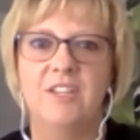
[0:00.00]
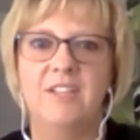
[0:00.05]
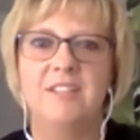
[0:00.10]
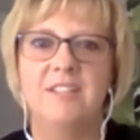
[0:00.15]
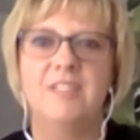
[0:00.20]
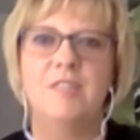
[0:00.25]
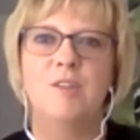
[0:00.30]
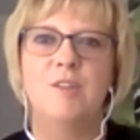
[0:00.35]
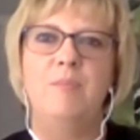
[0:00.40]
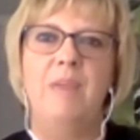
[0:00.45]

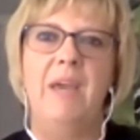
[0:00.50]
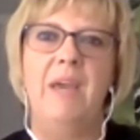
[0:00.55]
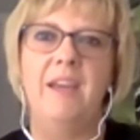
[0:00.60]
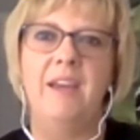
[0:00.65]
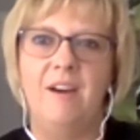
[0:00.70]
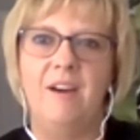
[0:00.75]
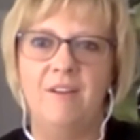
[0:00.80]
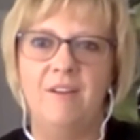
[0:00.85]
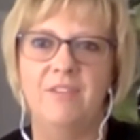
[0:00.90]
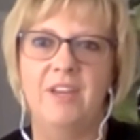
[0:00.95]
Is the
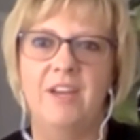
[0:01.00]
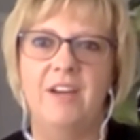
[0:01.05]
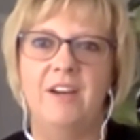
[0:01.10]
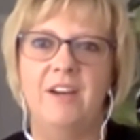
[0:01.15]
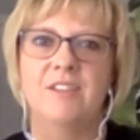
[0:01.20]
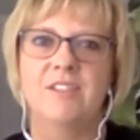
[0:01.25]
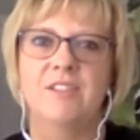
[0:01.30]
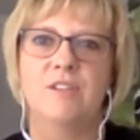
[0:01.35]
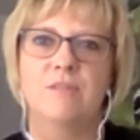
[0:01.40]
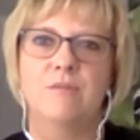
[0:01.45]
payoff
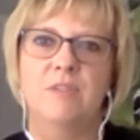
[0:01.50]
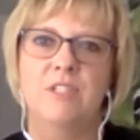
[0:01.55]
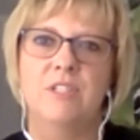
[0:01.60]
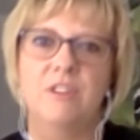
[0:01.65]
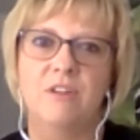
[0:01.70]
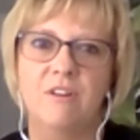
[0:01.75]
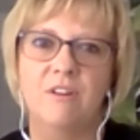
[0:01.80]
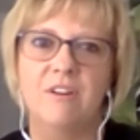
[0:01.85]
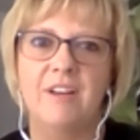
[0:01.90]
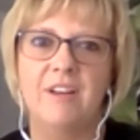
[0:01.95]
there? Is the
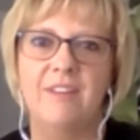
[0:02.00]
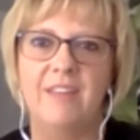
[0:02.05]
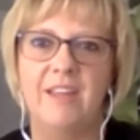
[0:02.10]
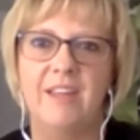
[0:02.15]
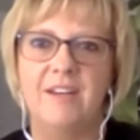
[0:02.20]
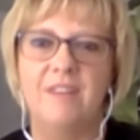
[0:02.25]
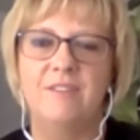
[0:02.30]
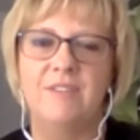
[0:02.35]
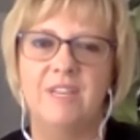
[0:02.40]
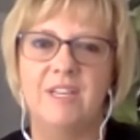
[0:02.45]
return on
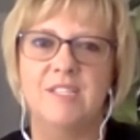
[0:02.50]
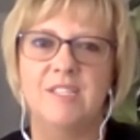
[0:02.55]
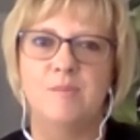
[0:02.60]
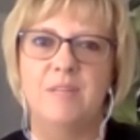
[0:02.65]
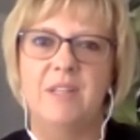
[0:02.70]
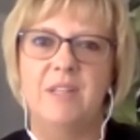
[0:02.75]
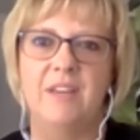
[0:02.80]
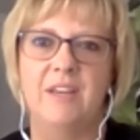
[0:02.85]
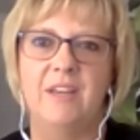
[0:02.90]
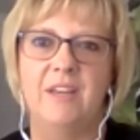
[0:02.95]
that
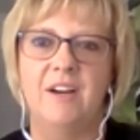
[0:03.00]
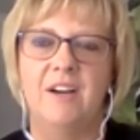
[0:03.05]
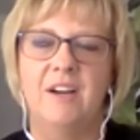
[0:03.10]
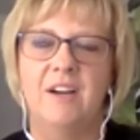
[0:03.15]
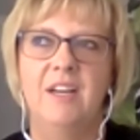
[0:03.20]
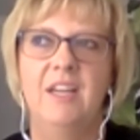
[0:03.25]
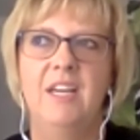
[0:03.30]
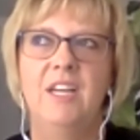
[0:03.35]
investment there?